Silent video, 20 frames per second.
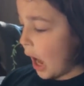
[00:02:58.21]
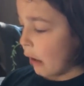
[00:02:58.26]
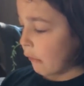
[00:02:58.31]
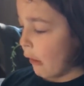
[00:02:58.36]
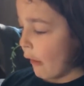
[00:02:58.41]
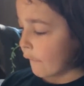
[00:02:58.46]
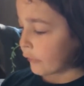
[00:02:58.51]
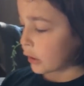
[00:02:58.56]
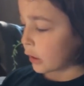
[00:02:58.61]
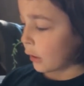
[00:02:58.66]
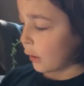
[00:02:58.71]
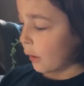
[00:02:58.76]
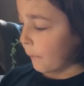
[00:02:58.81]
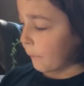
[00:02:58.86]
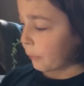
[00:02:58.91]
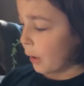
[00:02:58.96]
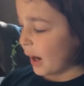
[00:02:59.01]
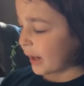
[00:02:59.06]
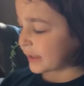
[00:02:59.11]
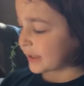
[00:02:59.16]
However,
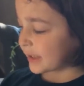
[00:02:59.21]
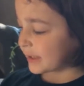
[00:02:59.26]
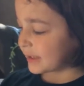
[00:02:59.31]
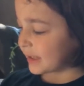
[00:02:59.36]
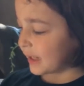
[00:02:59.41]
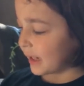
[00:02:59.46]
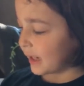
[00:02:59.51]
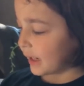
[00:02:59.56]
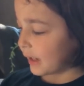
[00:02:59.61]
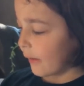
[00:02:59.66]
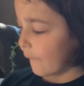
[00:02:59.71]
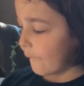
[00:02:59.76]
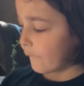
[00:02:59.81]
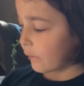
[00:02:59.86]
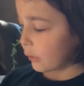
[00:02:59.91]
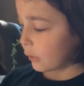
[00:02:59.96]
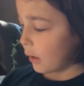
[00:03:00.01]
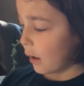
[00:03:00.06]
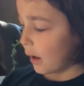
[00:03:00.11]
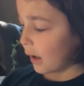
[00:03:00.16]
practicing in a
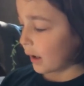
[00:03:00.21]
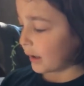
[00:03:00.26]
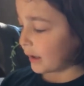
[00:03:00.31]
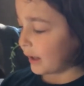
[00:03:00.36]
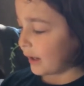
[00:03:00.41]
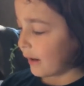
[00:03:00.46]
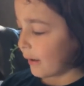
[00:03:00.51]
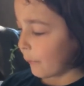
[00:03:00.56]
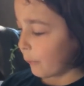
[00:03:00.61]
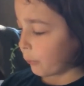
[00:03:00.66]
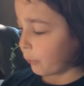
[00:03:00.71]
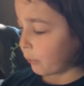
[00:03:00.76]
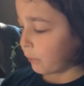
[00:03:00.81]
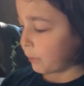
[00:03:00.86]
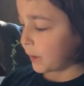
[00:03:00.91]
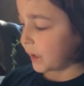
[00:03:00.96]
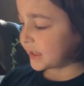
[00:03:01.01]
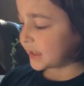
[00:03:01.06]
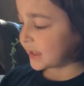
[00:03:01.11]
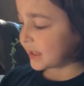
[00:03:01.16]
variety of
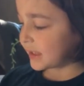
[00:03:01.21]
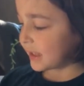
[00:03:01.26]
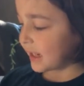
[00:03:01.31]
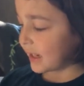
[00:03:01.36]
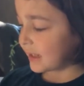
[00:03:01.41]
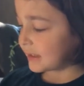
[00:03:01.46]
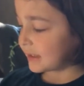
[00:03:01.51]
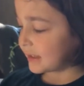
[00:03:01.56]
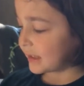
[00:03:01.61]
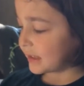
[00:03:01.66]
places and